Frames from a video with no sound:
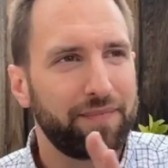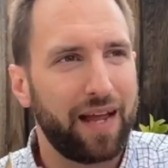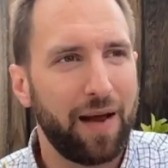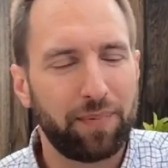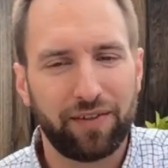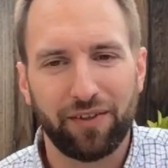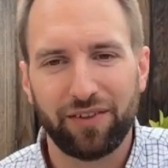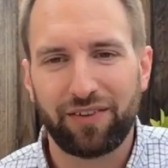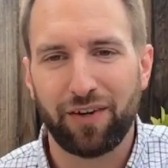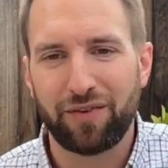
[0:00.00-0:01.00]

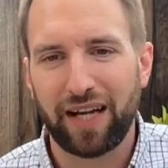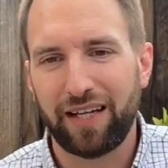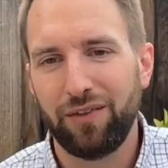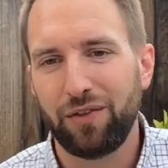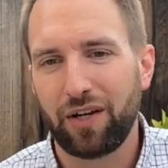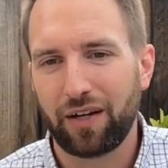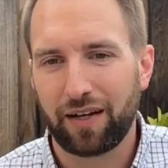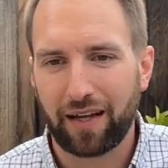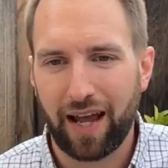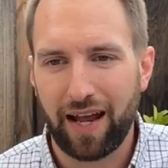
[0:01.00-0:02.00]
episodes of Lucky Luke
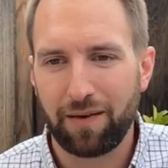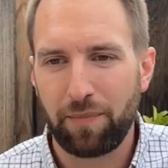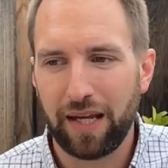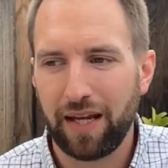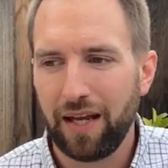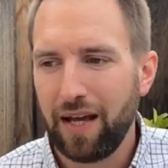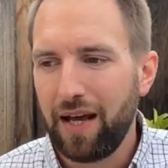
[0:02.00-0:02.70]
can be.